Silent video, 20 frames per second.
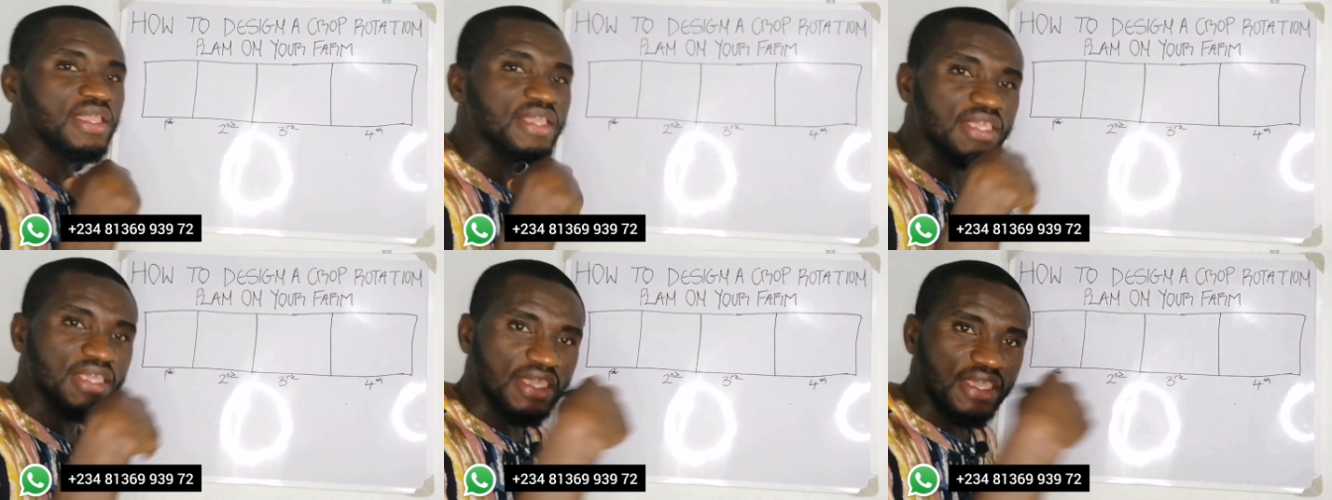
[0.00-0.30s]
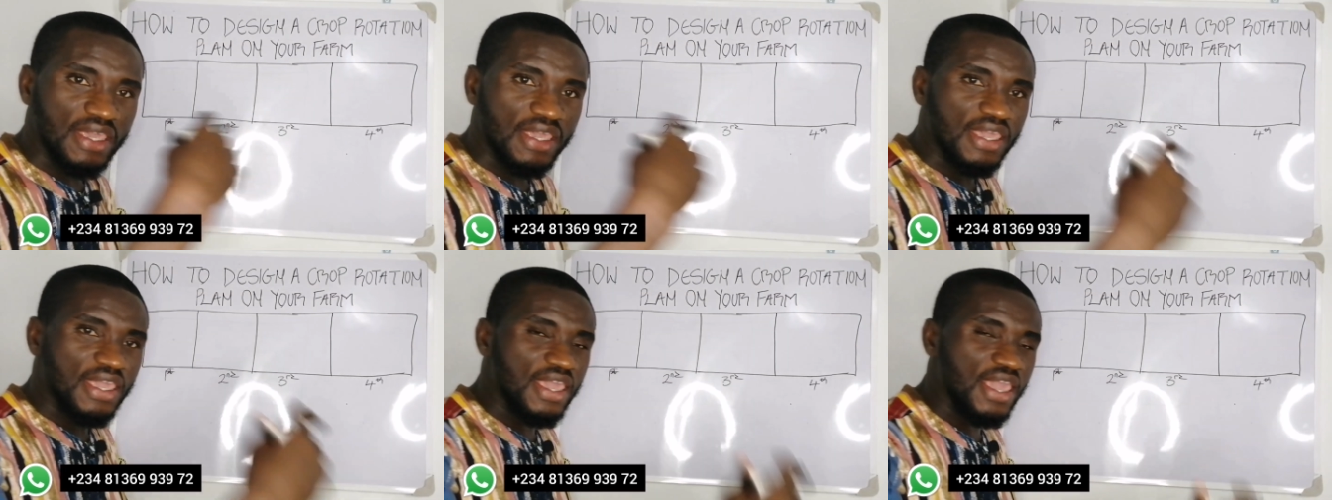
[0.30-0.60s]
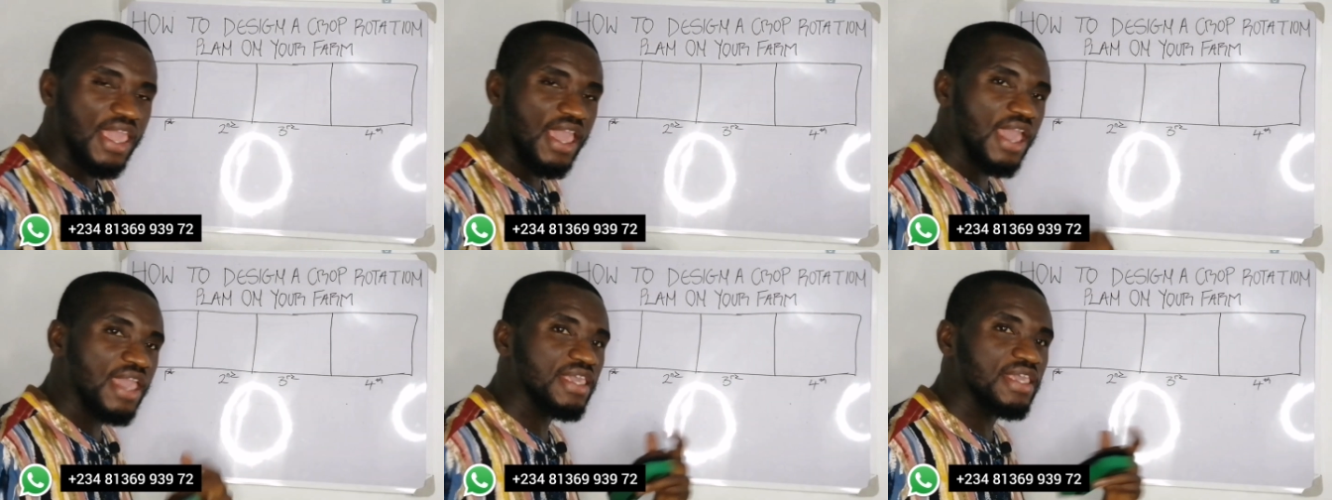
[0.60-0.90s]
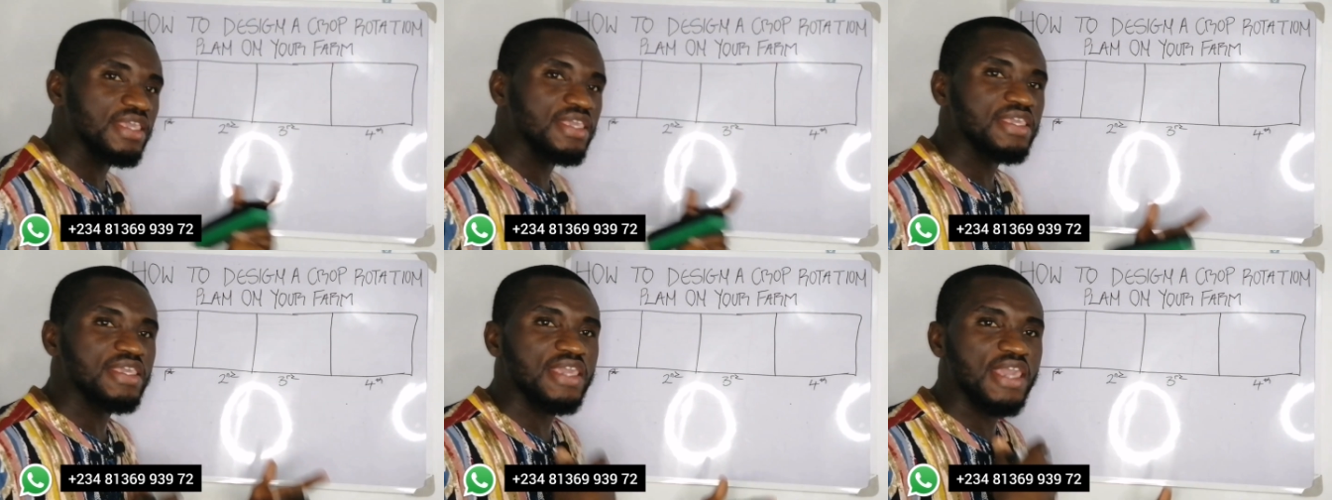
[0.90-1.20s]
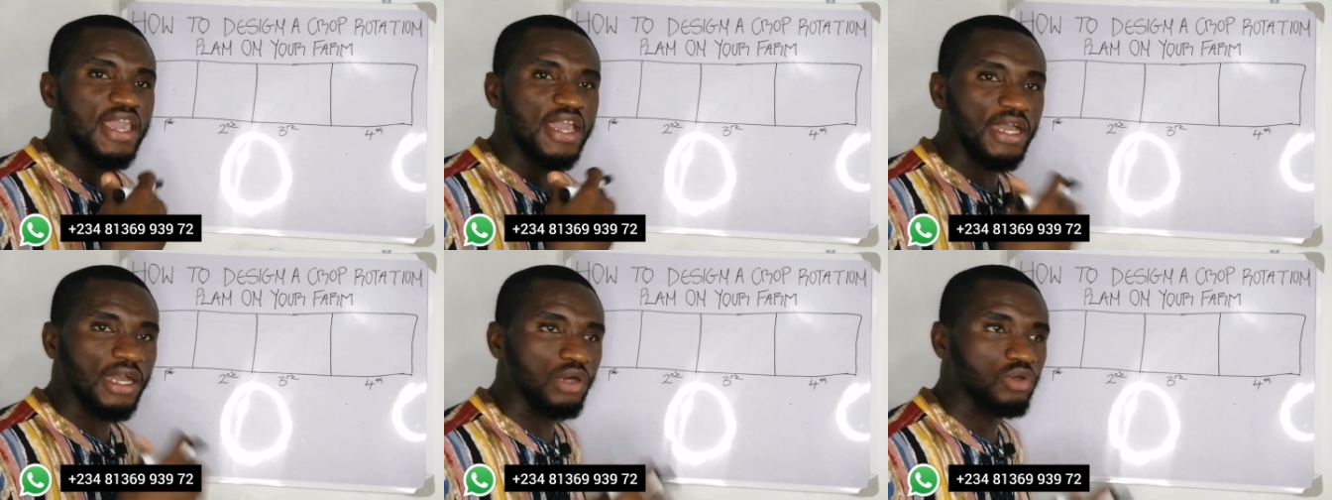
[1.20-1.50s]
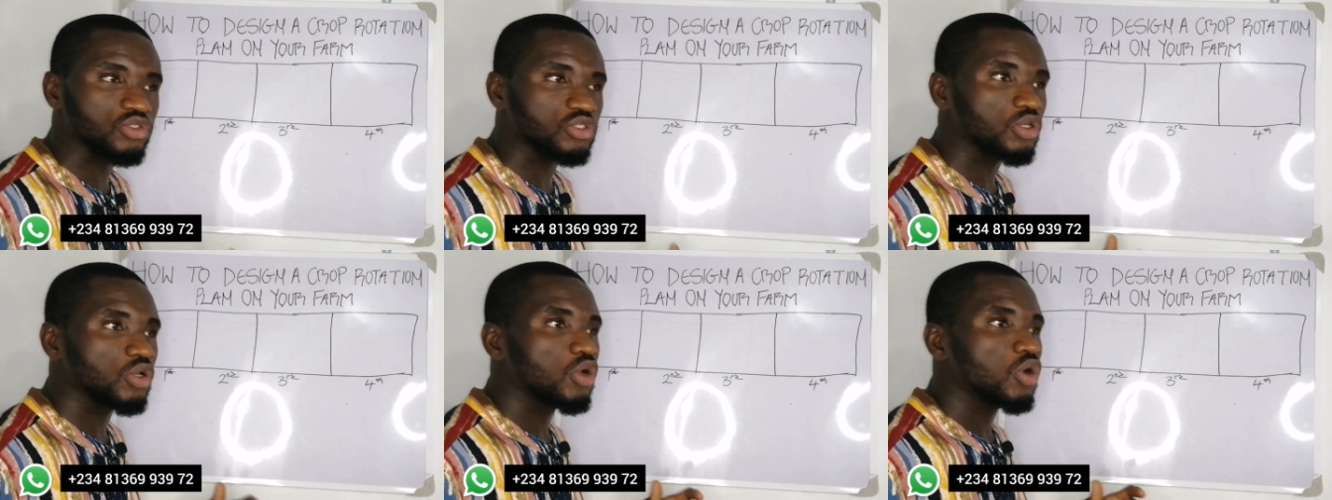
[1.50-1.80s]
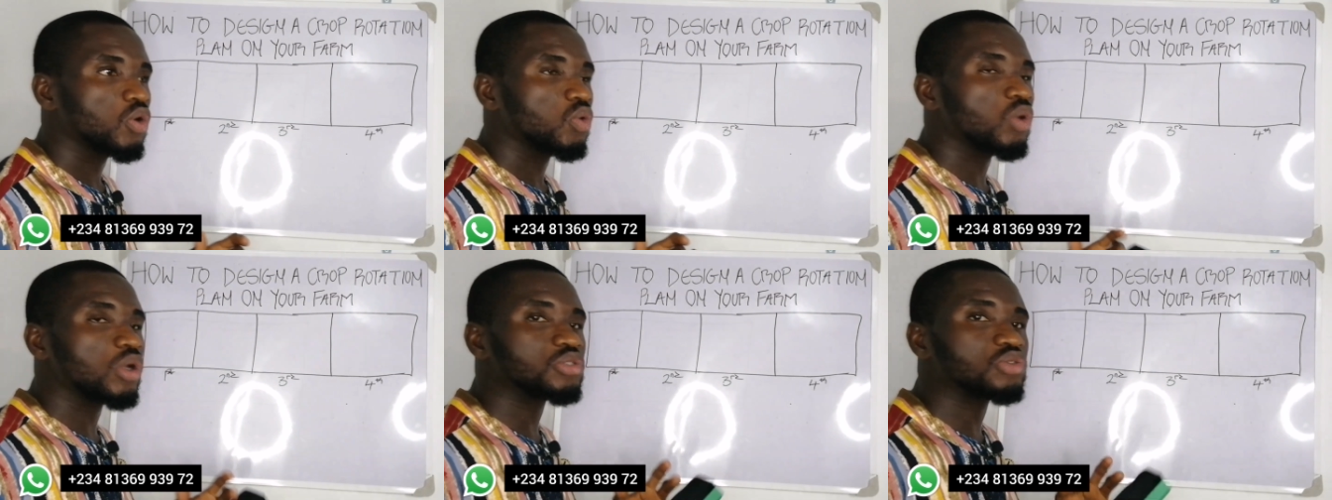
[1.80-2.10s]
here in, year out.
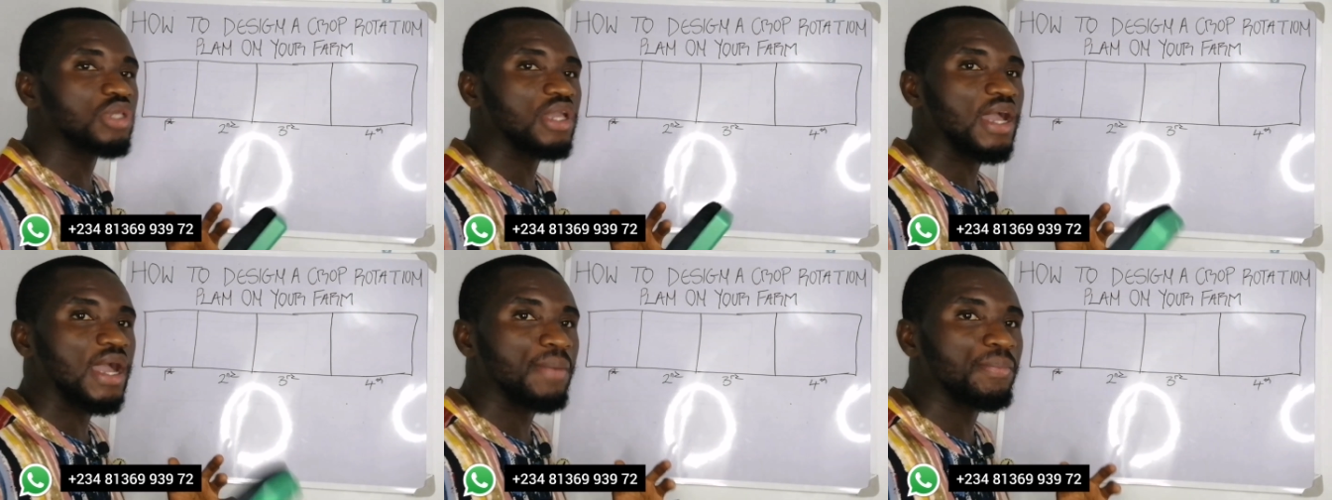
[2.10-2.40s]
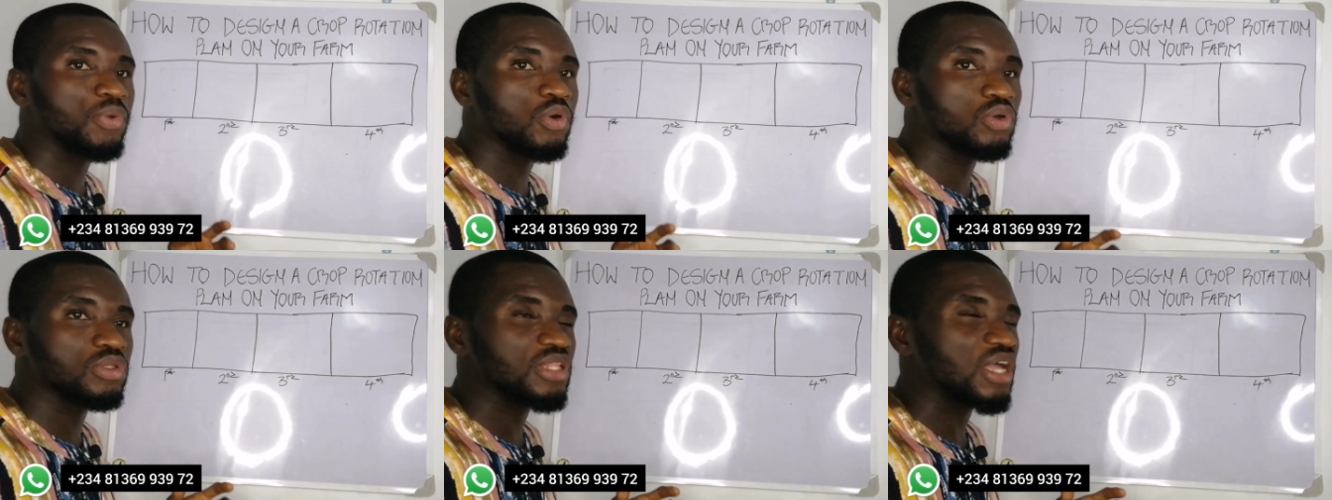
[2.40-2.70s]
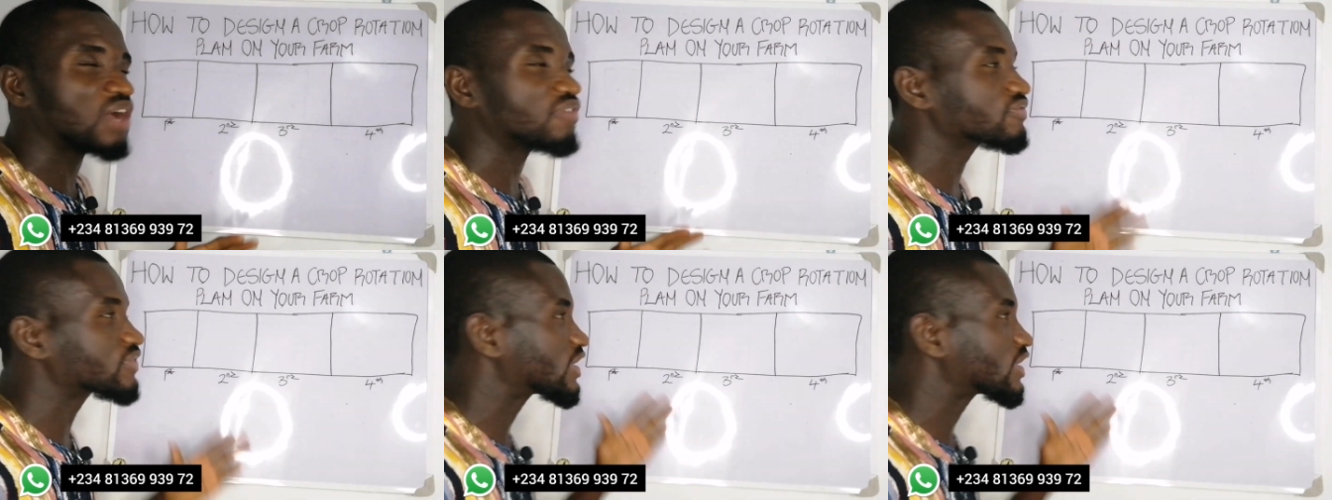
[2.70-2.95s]
What will happen after